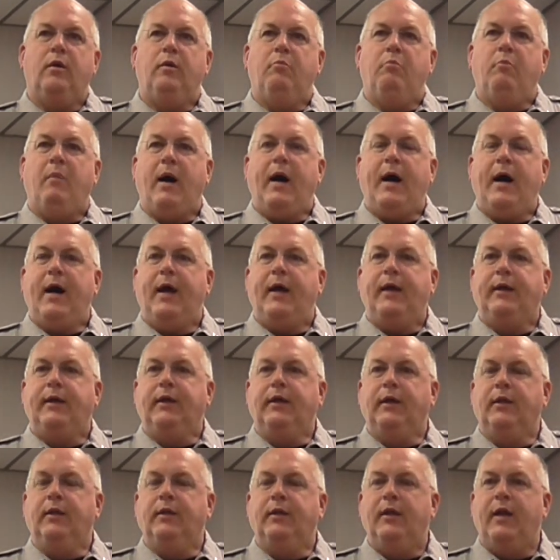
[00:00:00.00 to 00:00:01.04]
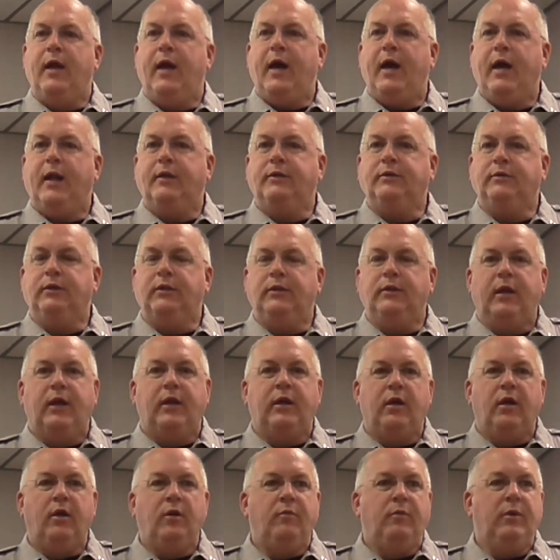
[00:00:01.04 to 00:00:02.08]
Mike and Allison, they
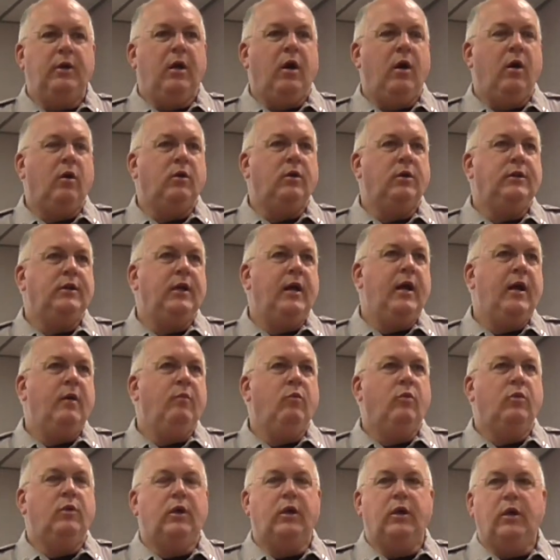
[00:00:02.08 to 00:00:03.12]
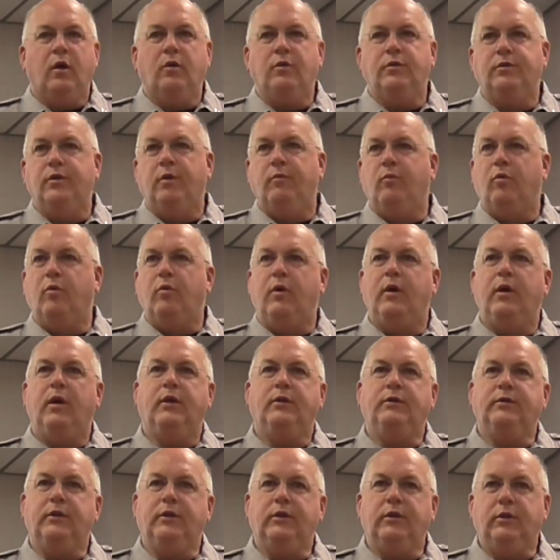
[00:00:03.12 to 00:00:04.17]
come to me all the time wanting to go somewhere
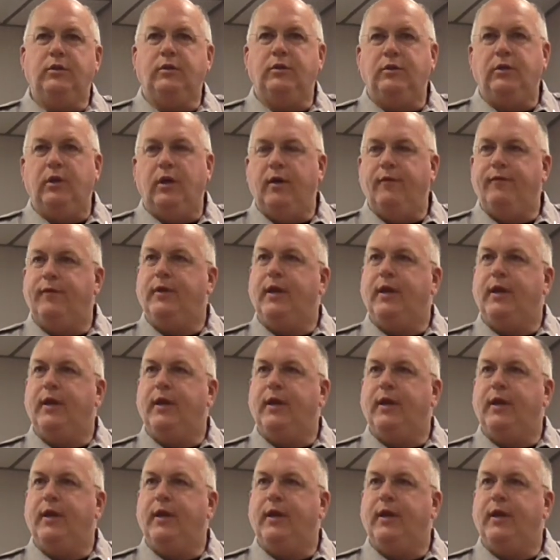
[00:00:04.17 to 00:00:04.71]
else and do stuff.